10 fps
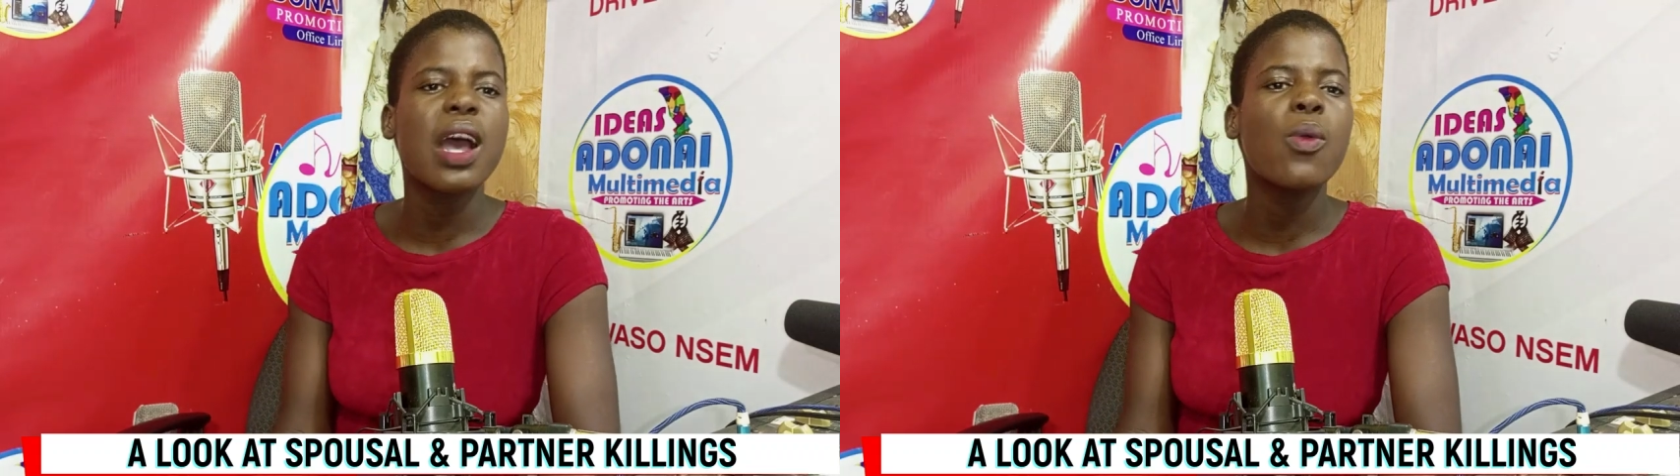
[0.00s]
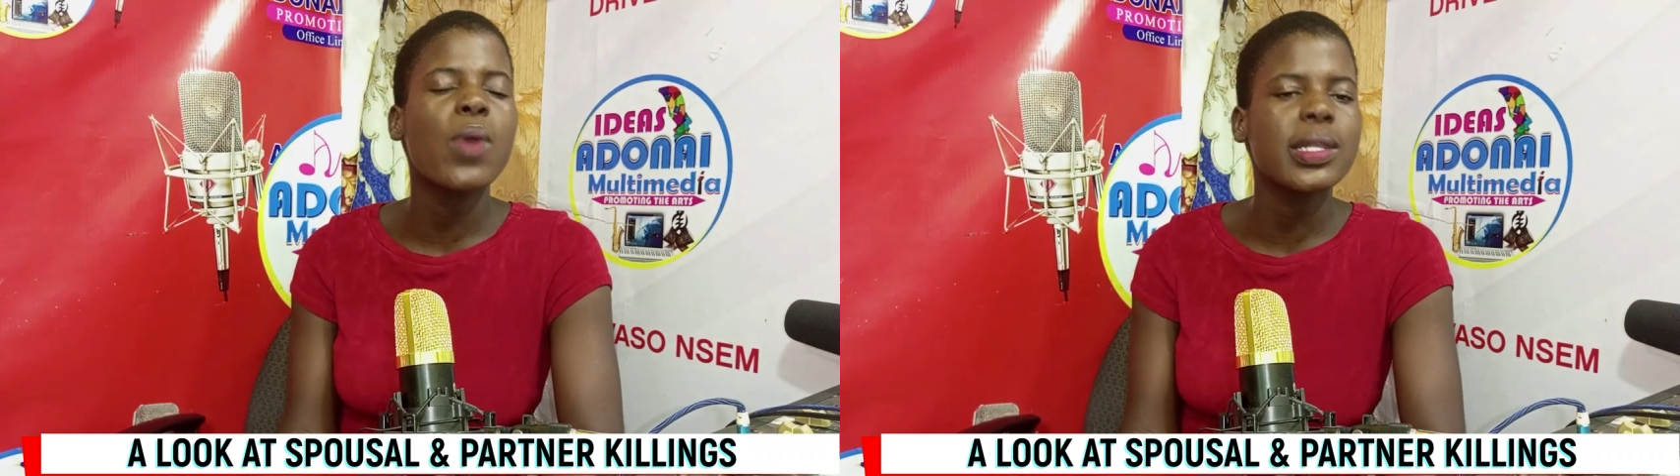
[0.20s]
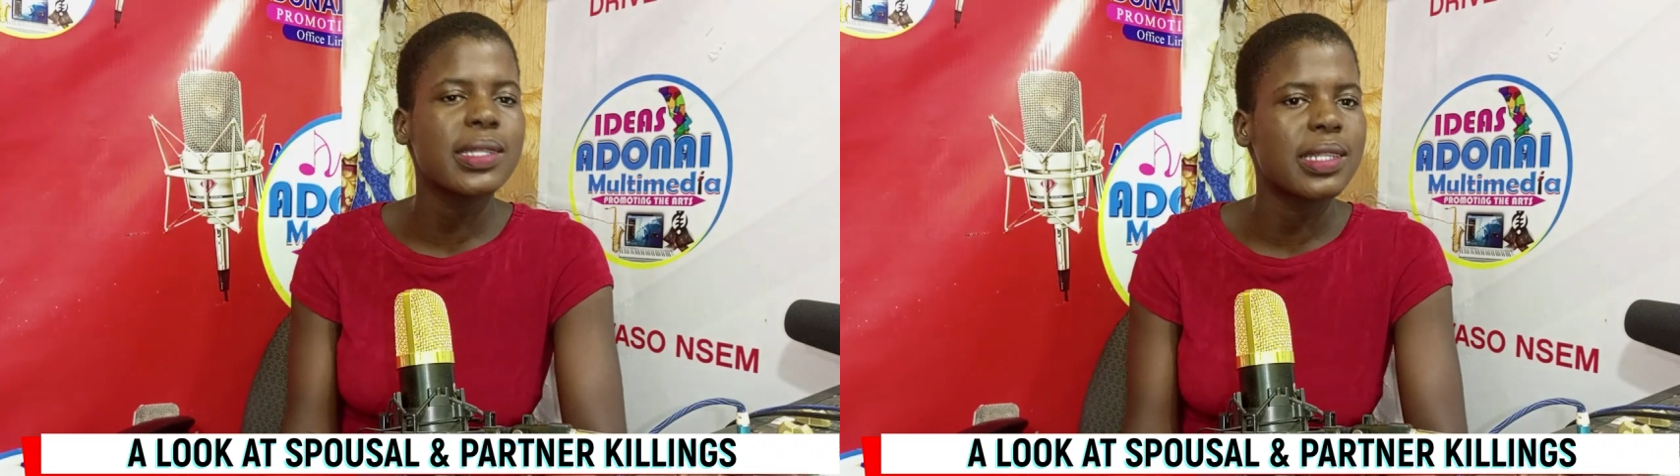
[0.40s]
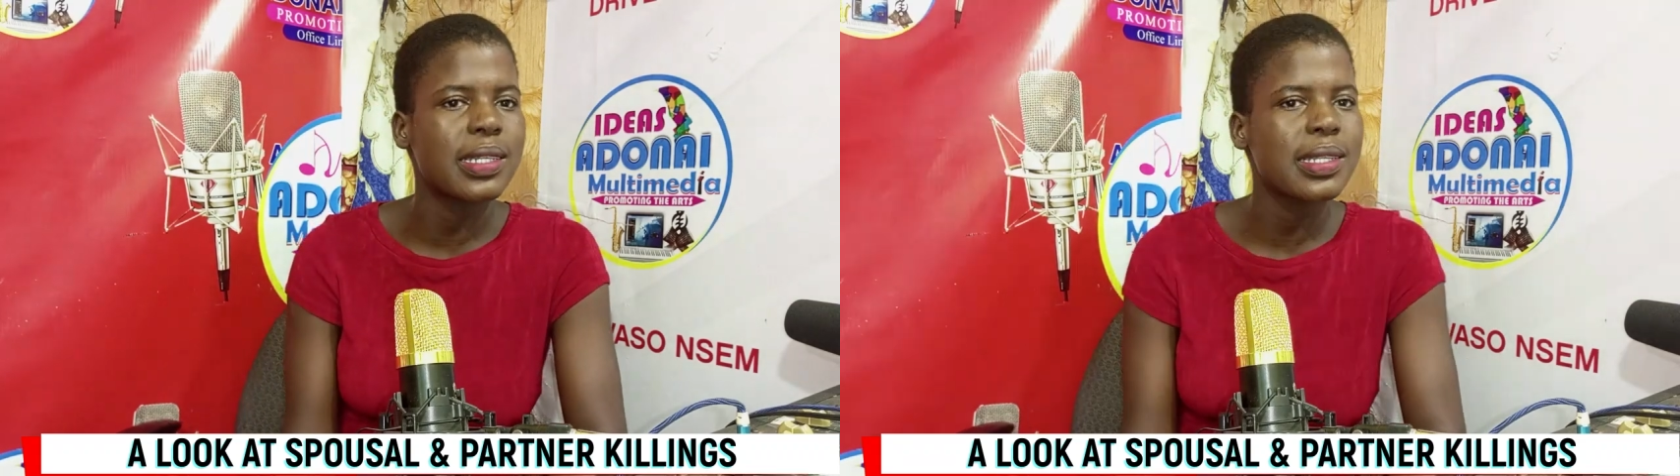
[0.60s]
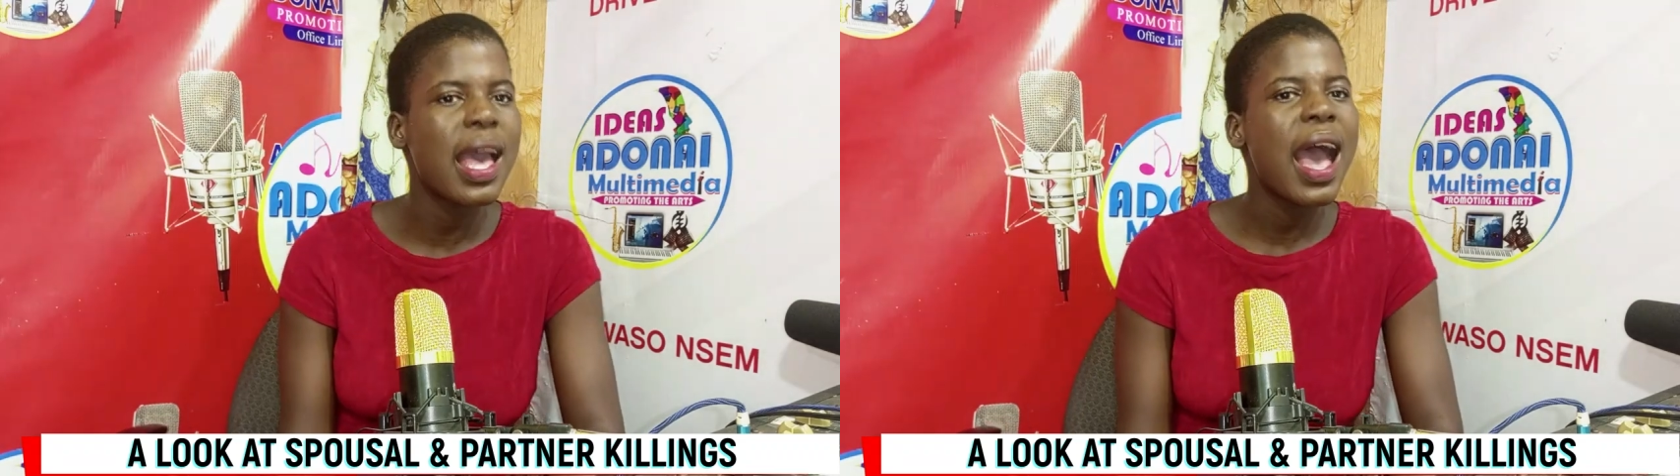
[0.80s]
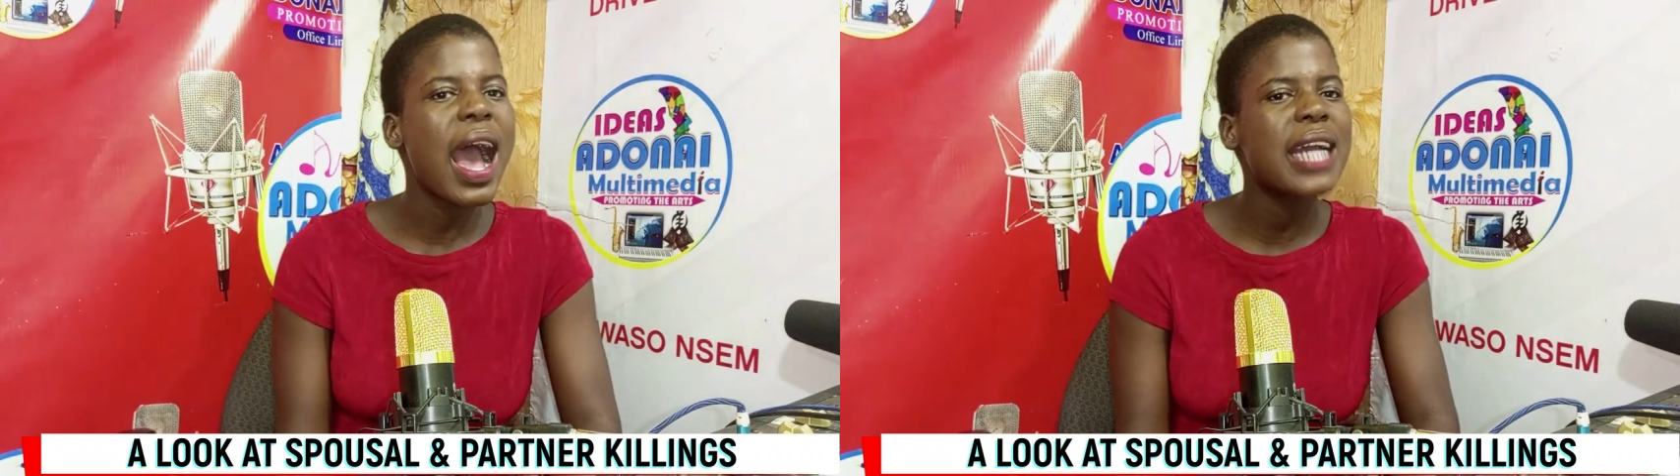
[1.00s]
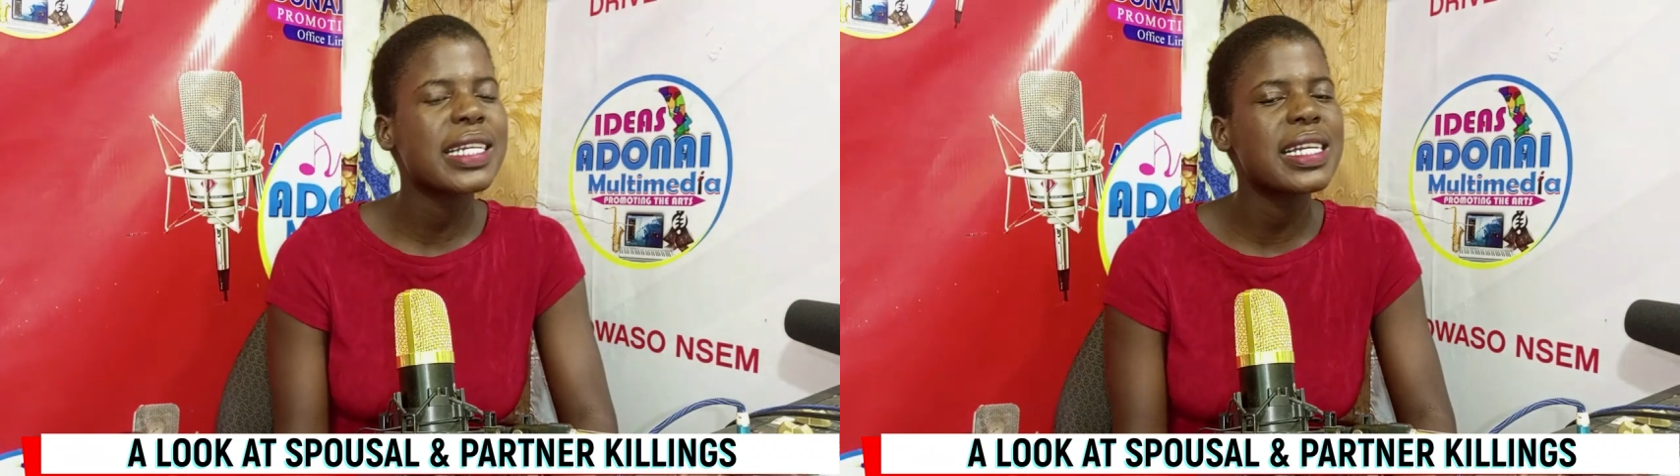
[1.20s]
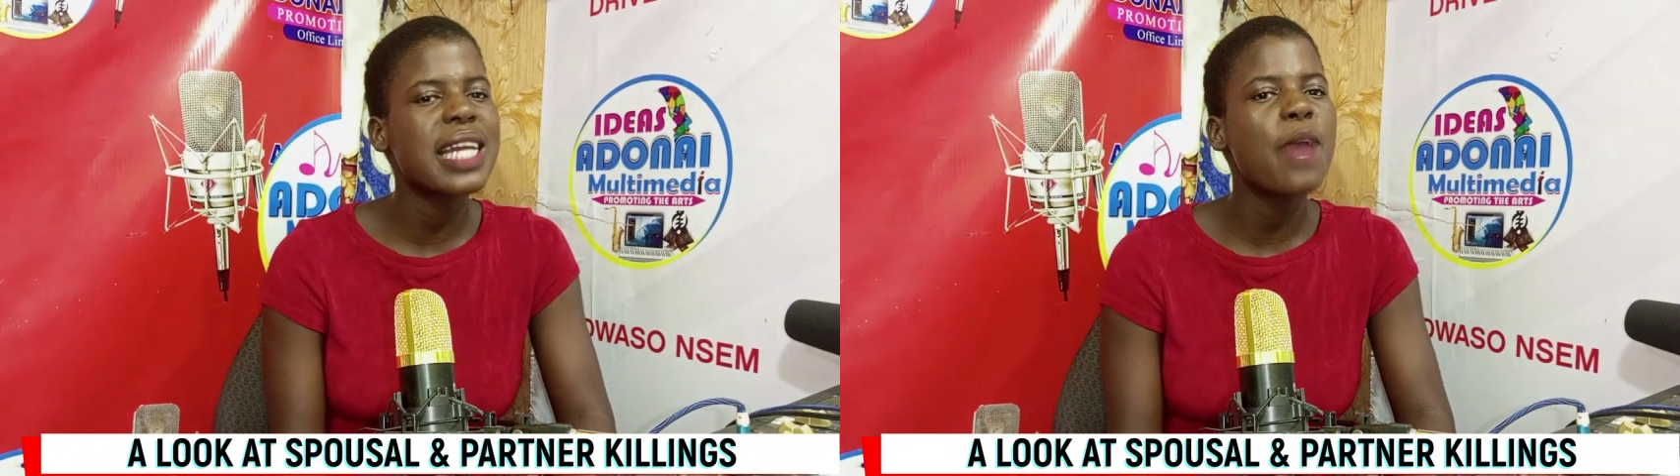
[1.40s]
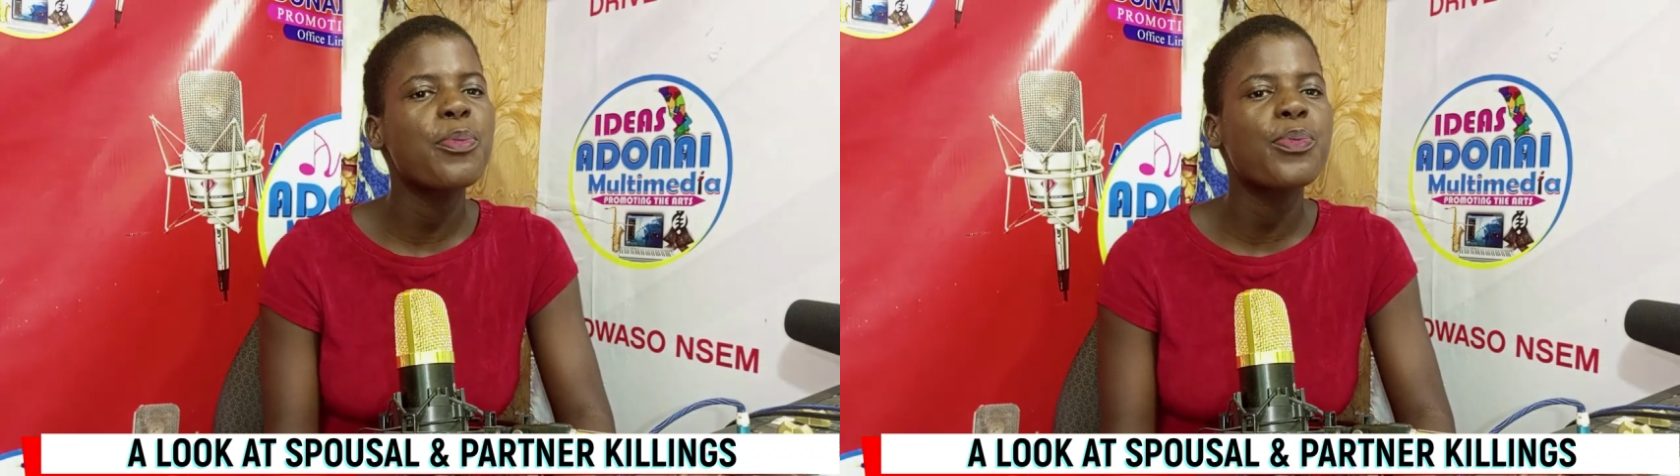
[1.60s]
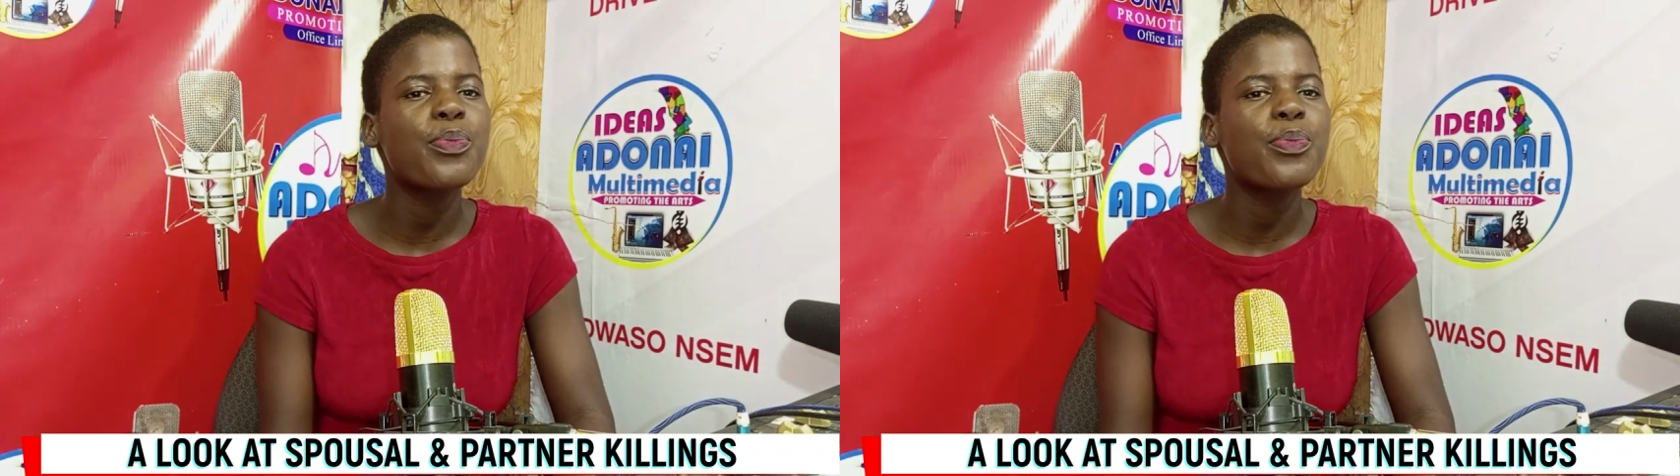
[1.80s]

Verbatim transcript: a witness and then a,